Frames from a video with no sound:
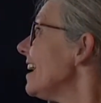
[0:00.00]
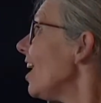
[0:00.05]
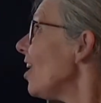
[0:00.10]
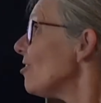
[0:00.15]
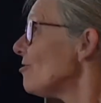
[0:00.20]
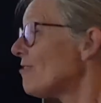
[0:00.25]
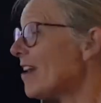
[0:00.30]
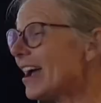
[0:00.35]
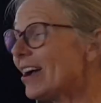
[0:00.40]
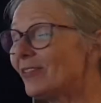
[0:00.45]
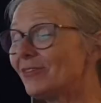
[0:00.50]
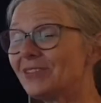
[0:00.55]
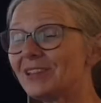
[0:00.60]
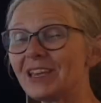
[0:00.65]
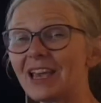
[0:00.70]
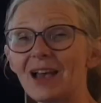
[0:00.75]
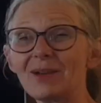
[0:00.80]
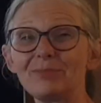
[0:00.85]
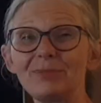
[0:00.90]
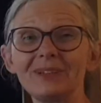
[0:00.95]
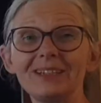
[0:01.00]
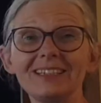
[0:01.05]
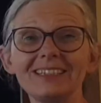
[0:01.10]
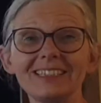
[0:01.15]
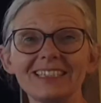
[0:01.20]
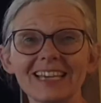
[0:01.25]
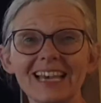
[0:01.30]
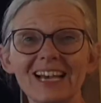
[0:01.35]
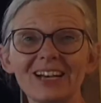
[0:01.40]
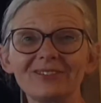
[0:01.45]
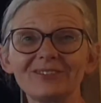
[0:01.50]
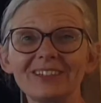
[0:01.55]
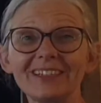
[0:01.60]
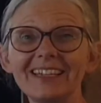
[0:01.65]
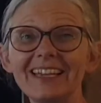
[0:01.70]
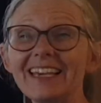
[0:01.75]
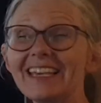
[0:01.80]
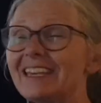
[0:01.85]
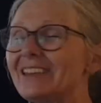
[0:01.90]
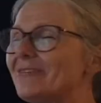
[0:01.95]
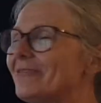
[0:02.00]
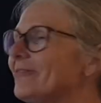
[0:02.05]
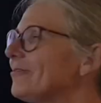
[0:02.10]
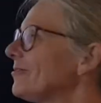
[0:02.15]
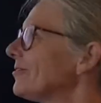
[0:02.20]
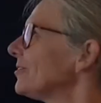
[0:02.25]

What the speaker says: Around the apple and down the leaf.